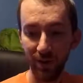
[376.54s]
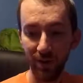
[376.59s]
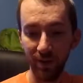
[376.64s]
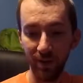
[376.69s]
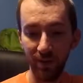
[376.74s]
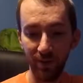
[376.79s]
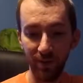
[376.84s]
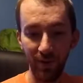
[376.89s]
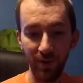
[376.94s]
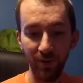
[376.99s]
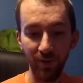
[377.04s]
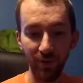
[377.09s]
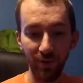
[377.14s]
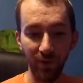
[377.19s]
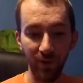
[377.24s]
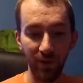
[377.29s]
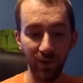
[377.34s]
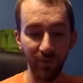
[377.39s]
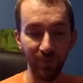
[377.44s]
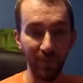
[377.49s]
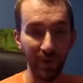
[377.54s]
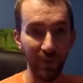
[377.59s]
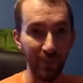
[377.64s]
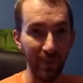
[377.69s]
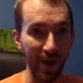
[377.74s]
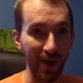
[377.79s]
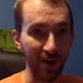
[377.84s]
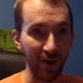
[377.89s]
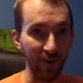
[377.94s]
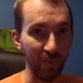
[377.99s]
this is my
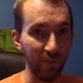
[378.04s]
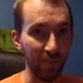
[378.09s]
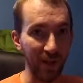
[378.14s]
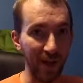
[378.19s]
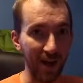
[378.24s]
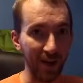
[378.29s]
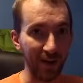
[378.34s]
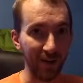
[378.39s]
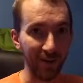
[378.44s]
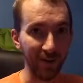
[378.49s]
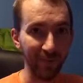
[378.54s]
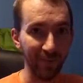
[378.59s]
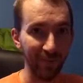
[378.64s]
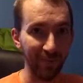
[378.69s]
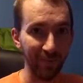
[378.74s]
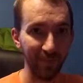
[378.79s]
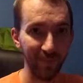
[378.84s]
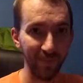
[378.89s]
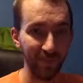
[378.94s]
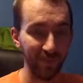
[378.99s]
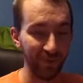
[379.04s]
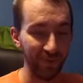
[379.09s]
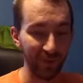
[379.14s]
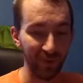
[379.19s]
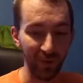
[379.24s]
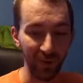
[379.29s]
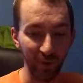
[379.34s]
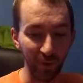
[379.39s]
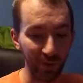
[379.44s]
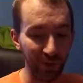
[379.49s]
backup bladder. It's
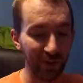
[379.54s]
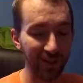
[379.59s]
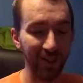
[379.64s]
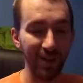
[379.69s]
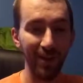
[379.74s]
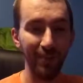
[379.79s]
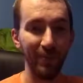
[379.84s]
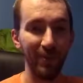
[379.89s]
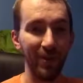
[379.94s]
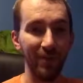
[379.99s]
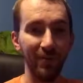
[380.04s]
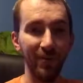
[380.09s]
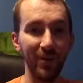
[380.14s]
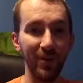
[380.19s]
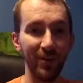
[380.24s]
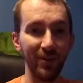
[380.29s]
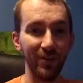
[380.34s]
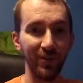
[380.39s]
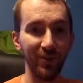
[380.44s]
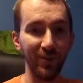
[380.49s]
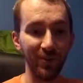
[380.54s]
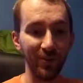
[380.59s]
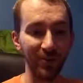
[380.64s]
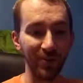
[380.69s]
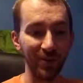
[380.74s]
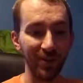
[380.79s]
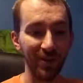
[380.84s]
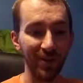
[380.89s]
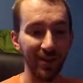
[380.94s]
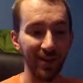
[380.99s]
the only time it ever gets
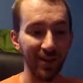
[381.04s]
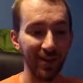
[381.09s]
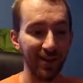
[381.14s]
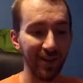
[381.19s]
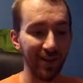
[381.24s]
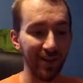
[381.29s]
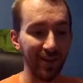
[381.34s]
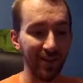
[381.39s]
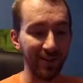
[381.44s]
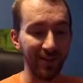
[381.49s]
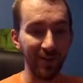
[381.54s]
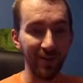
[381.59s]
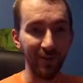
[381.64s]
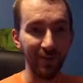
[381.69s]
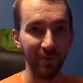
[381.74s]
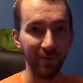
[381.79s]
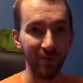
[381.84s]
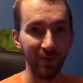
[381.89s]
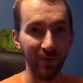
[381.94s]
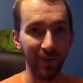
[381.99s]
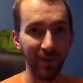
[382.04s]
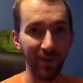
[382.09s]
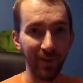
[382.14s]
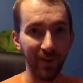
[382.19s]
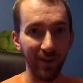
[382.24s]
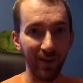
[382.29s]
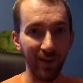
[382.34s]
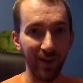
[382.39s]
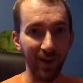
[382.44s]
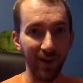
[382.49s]
used, is if
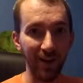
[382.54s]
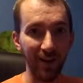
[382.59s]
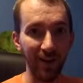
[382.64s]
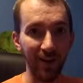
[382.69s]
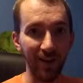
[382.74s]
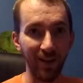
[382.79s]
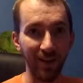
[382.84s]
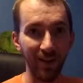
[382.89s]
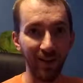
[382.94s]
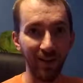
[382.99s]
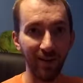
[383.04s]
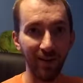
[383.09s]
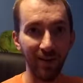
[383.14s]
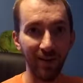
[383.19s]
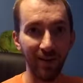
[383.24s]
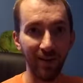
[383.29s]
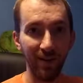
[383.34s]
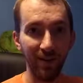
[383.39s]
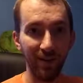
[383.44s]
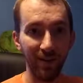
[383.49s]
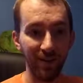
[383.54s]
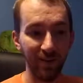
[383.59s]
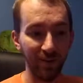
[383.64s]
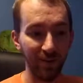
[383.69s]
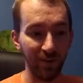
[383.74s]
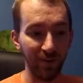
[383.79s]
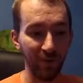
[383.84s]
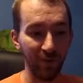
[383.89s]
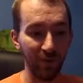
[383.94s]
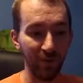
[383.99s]
I need
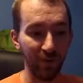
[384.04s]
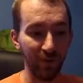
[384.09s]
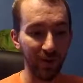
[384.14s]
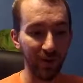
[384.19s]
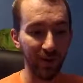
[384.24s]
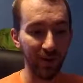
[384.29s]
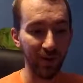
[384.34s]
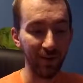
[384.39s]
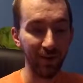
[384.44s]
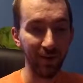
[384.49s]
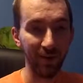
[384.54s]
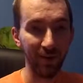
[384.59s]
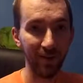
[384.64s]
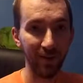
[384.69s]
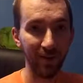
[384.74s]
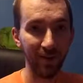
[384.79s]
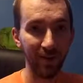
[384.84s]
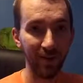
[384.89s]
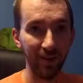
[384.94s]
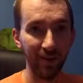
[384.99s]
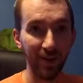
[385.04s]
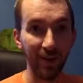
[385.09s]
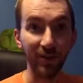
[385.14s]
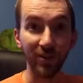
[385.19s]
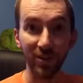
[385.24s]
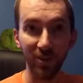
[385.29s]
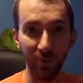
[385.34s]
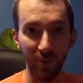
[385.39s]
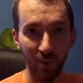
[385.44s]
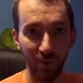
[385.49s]
to let
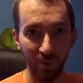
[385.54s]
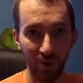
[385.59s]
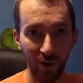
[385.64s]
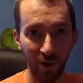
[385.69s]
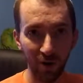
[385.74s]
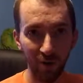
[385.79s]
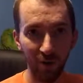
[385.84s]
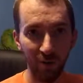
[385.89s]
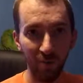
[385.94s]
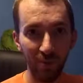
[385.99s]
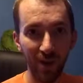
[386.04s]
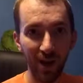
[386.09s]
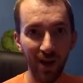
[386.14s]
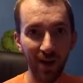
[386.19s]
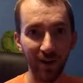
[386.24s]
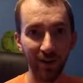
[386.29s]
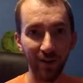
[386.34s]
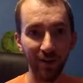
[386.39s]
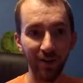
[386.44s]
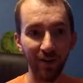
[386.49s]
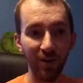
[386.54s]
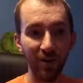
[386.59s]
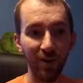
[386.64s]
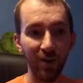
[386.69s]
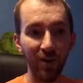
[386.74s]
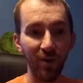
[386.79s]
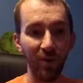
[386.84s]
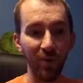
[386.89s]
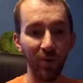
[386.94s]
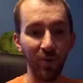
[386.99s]
someone borrow a bladder,
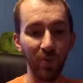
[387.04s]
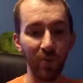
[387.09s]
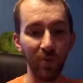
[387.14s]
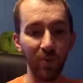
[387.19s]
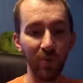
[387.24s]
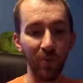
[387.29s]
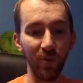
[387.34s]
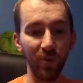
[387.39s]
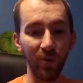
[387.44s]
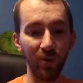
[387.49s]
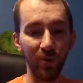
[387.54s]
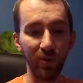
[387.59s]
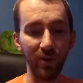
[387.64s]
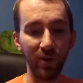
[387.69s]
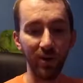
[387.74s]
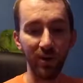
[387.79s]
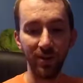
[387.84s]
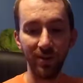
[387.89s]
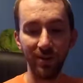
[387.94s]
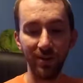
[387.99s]
or